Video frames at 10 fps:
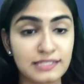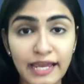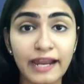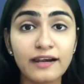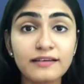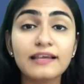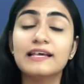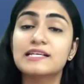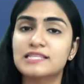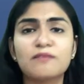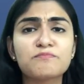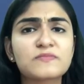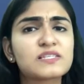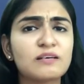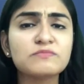said
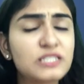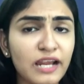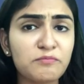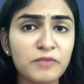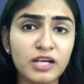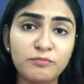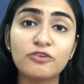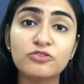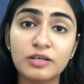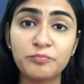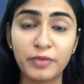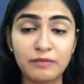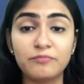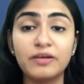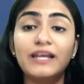some statement about the
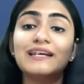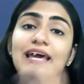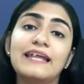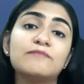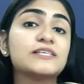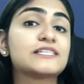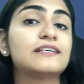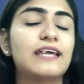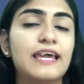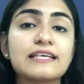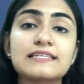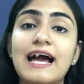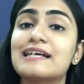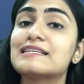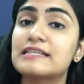payment and Mr. X
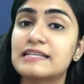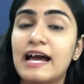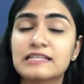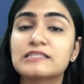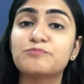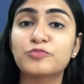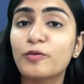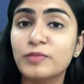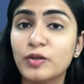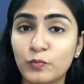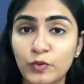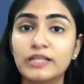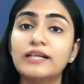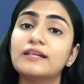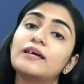has a problem with
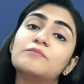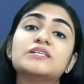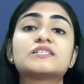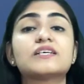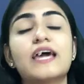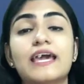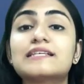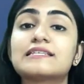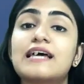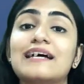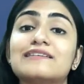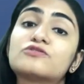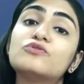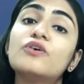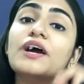it, then Mr. X has
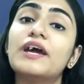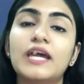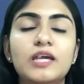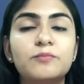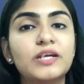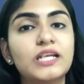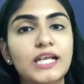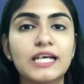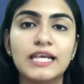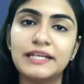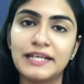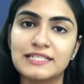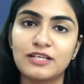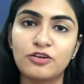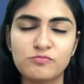to immediately raise
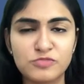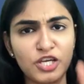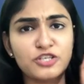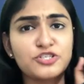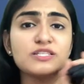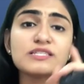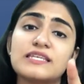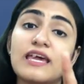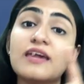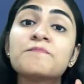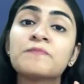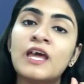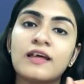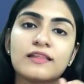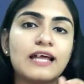an objection saying
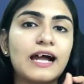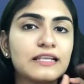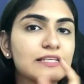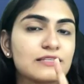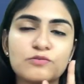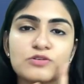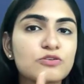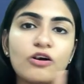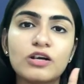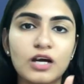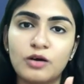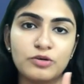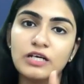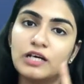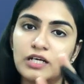that this was not
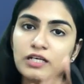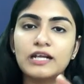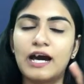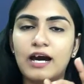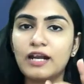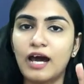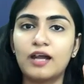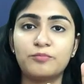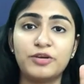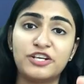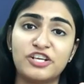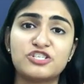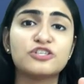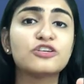covered under our arbitration